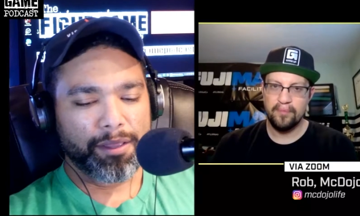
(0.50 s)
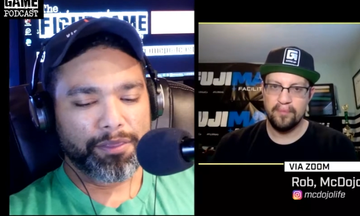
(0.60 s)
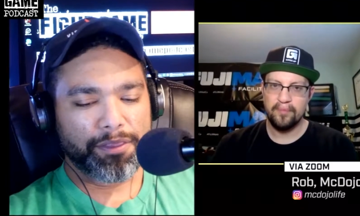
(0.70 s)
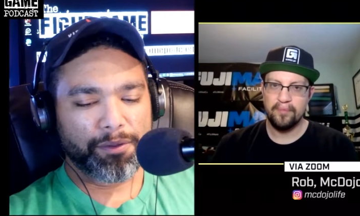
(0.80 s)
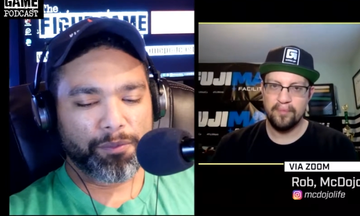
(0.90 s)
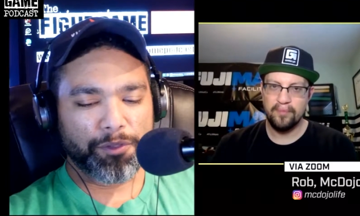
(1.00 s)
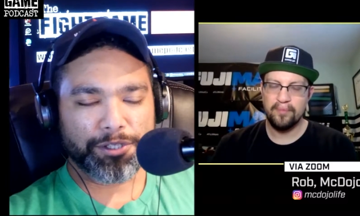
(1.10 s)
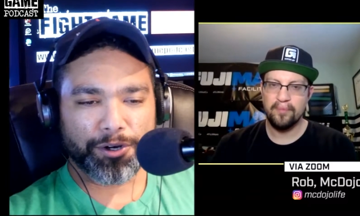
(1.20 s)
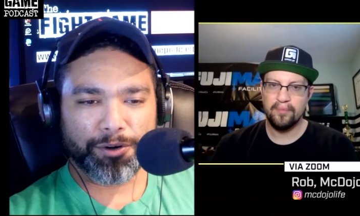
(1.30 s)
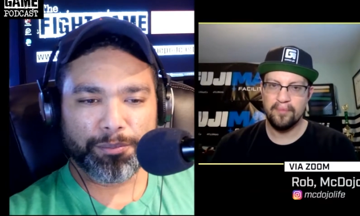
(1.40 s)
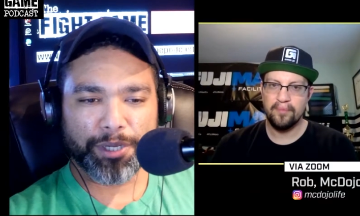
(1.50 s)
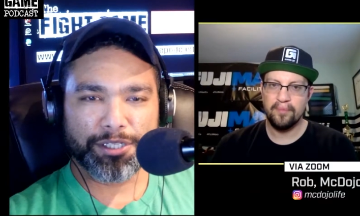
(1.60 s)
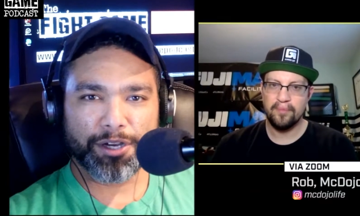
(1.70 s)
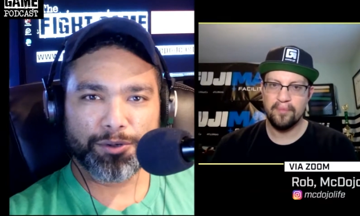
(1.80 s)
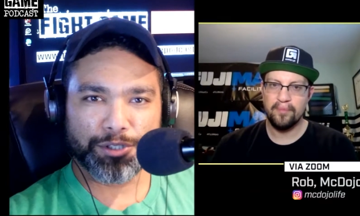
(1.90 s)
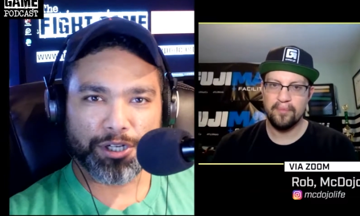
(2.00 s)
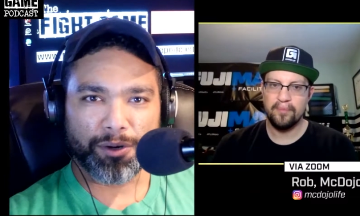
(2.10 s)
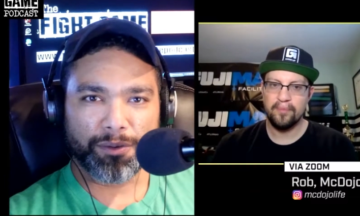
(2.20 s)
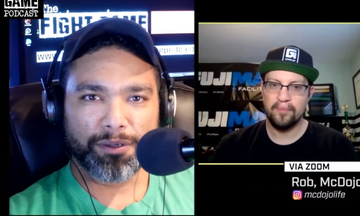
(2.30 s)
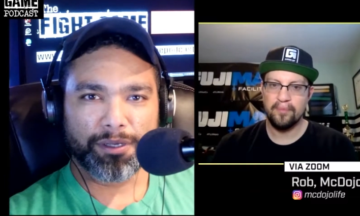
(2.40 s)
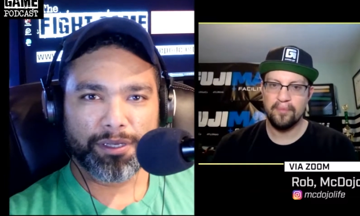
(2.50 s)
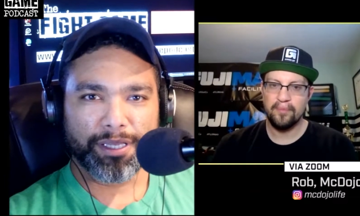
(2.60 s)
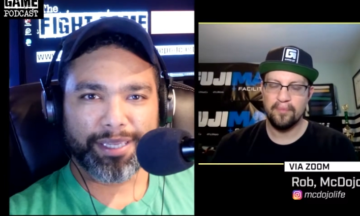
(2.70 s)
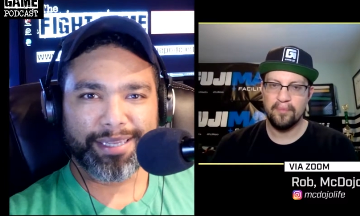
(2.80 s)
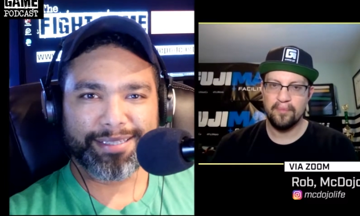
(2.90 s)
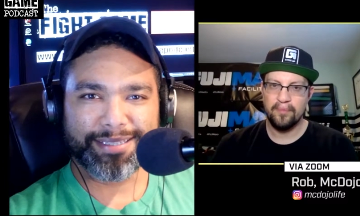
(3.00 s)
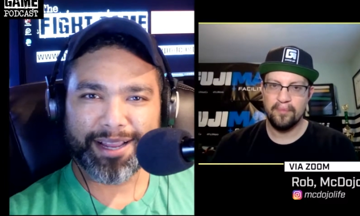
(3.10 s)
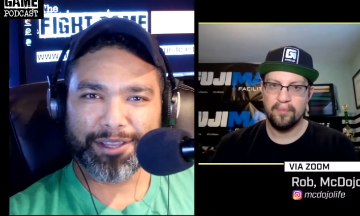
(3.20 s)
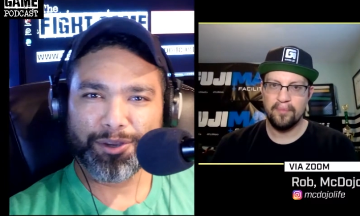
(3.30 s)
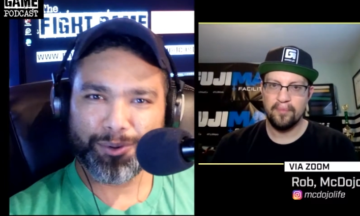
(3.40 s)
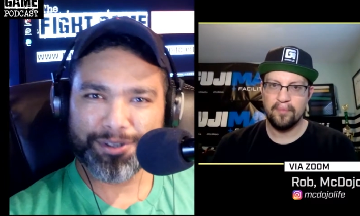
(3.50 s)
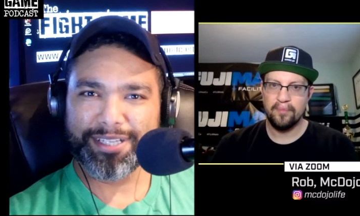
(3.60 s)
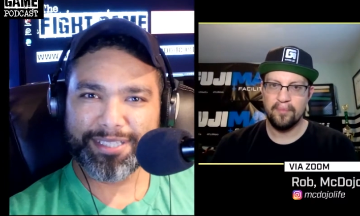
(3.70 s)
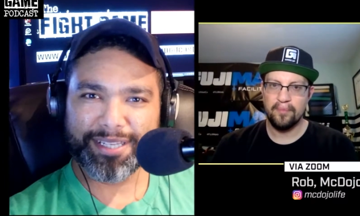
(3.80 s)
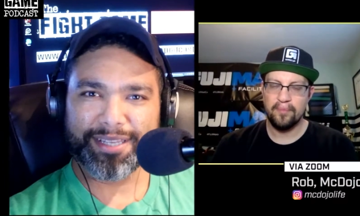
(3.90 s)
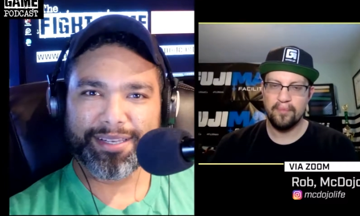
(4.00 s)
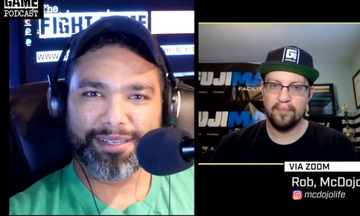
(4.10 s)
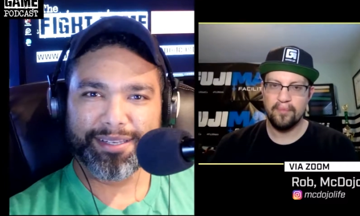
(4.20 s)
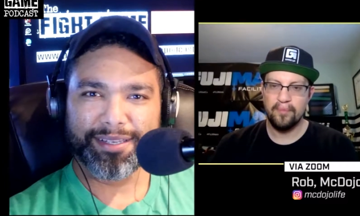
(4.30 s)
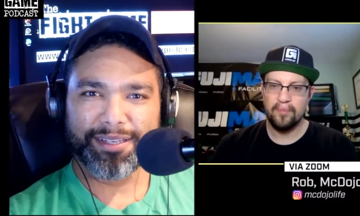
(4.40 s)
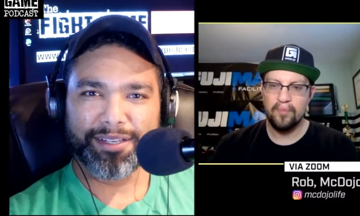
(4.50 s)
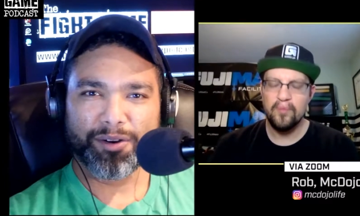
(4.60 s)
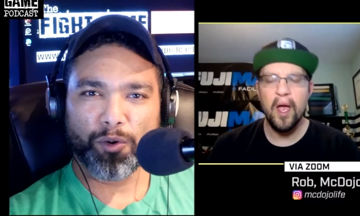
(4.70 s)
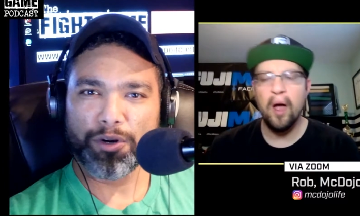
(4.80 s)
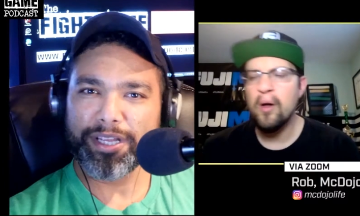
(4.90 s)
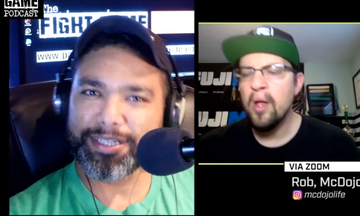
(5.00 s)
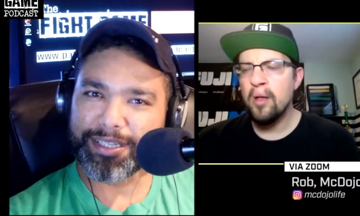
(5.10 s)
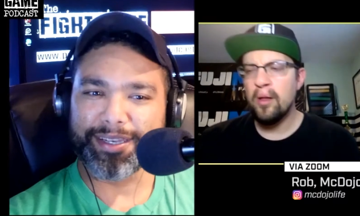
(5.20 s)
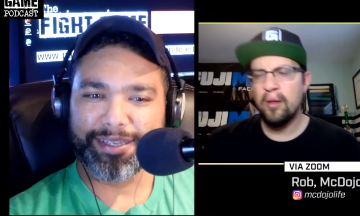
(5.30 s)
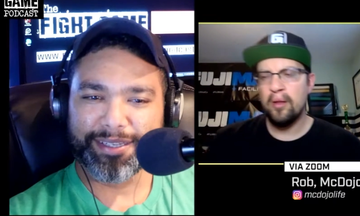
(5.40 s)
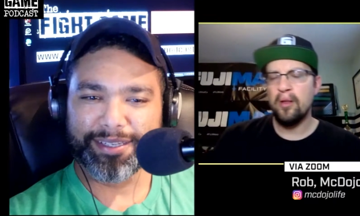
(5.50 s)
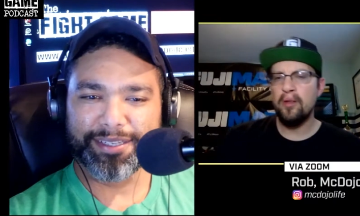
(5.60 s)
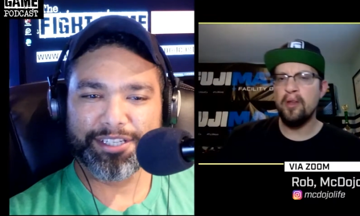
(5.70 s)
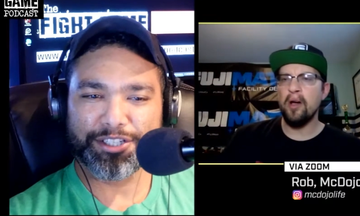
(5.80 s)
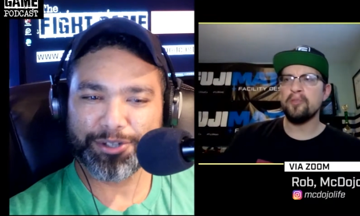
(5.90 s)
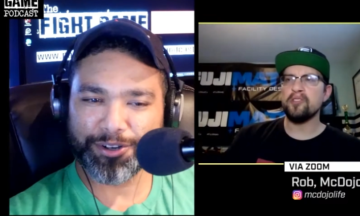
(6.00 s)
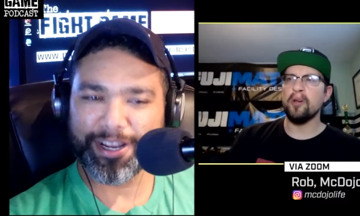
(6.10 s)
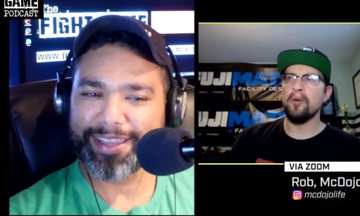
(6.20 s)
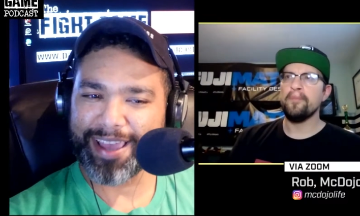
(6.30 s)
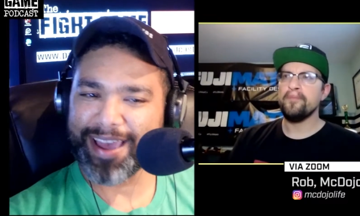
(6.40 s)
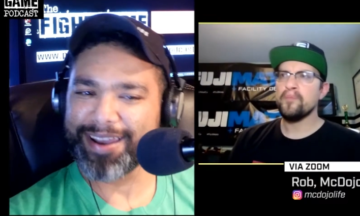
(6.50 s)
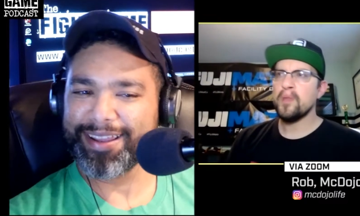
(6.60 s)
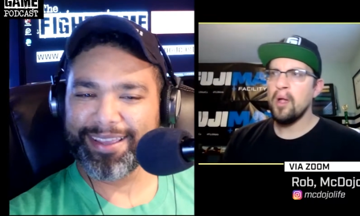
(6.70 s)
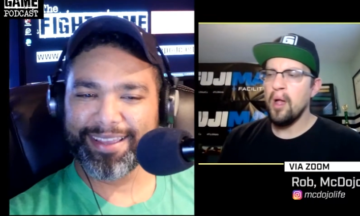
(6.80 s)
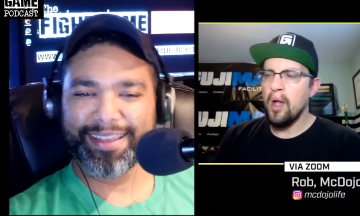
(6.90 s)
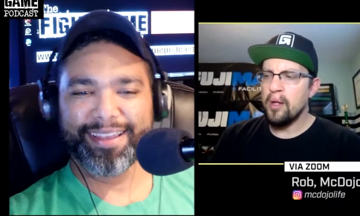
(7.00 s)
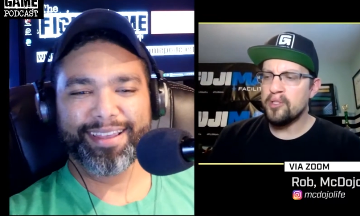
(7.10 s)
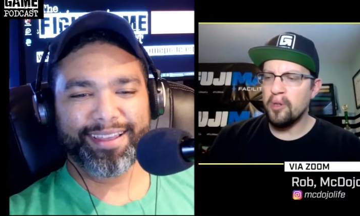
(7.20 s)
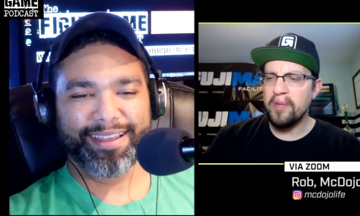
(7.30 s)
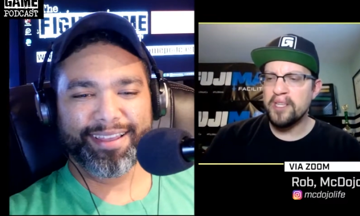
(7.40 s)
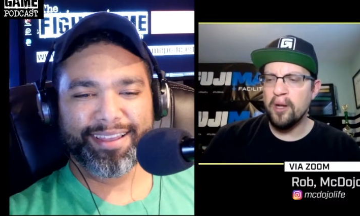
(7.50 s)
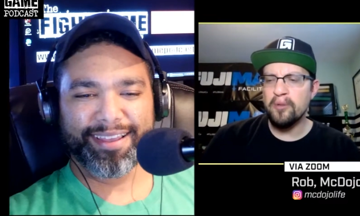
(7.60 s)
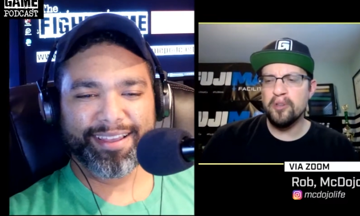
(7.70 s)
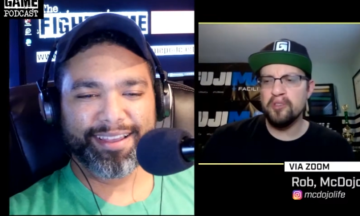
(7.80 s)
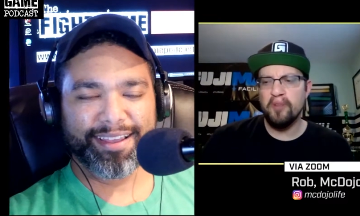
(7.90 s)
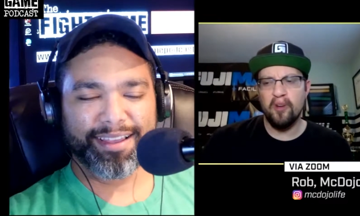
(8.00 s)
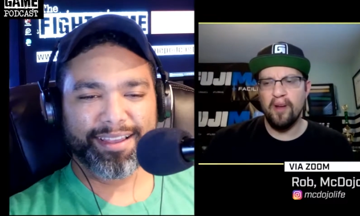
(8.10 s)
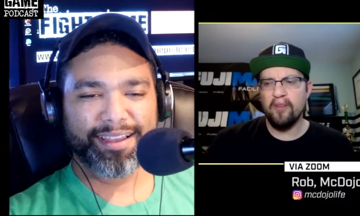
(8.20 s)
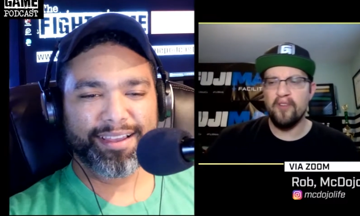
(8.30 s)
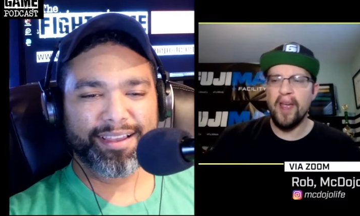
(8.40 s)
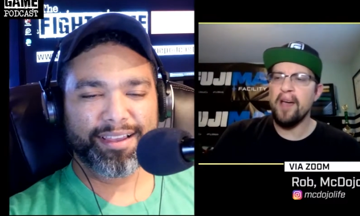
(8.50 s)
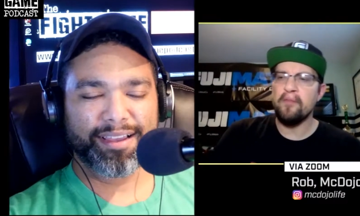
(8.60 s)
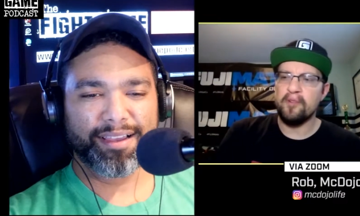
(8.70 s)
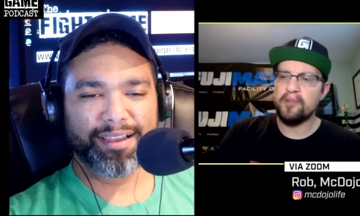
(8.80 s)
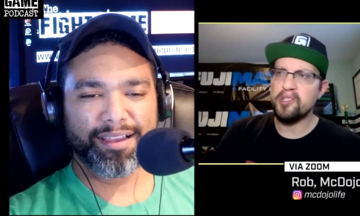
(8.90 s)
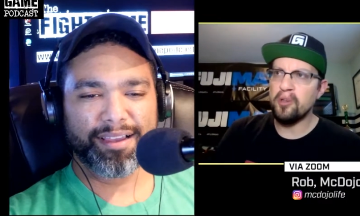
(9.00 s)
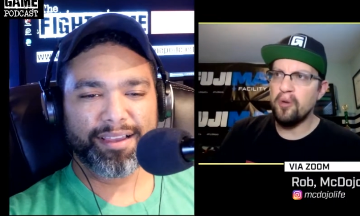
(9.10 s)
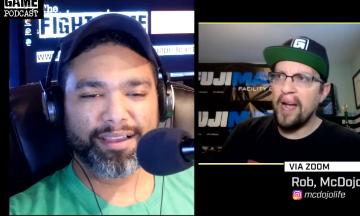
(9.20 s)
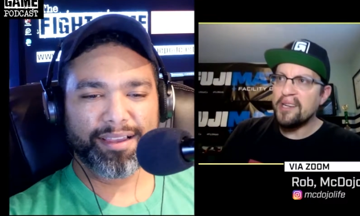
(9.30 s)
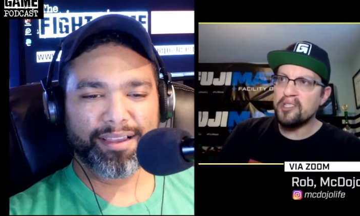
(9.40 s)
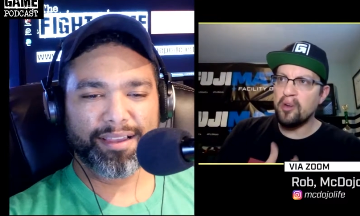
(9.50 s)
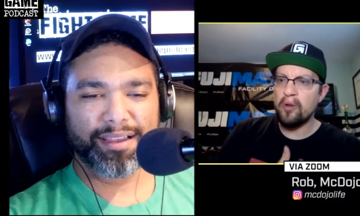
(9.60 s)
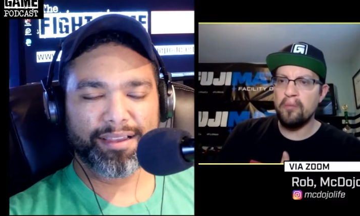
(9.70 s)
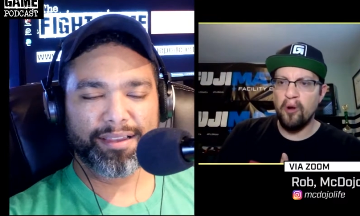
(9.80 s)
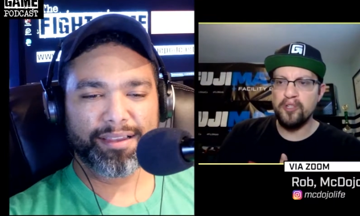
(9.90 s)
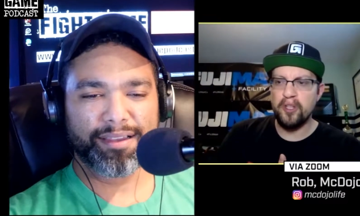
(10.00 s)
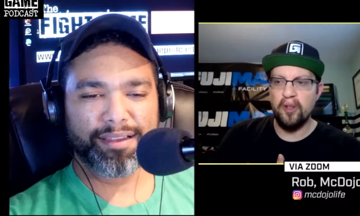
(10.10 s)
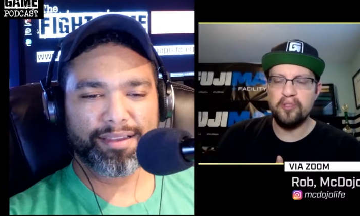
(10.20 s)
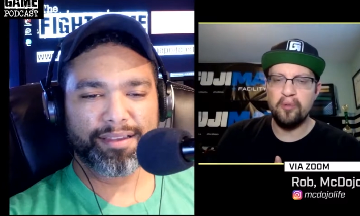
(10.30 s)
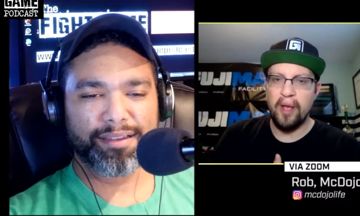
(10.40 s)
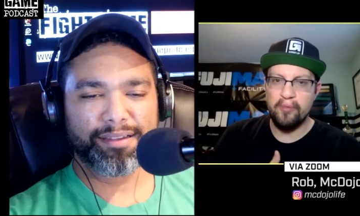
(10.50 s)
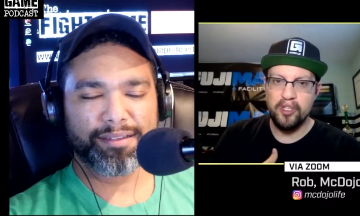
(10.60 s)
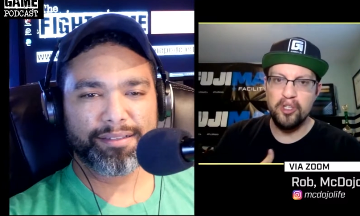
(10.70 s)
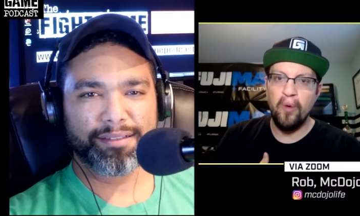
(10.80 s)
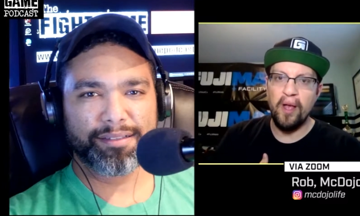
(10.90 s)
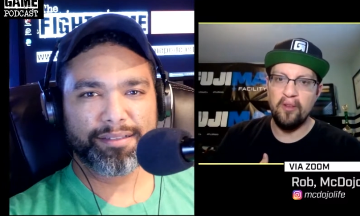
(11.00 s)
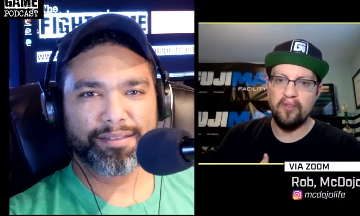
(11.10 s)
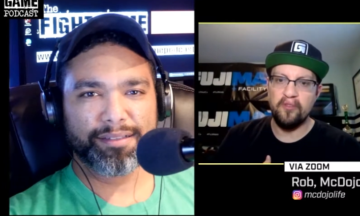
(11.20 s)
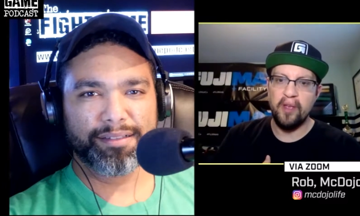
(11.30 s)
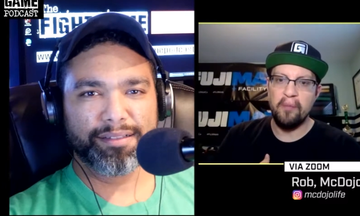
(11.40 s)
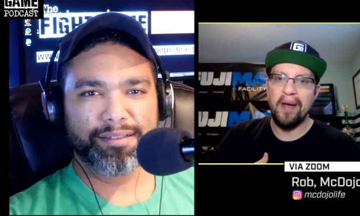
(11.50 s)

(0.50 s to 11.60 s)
Speaker 1: the the term McDojo is not yours, is it? Or is no. it?
Speaker 2: Did you create no. that? So McDojo has been around forever. So I started martial arts when I was 12,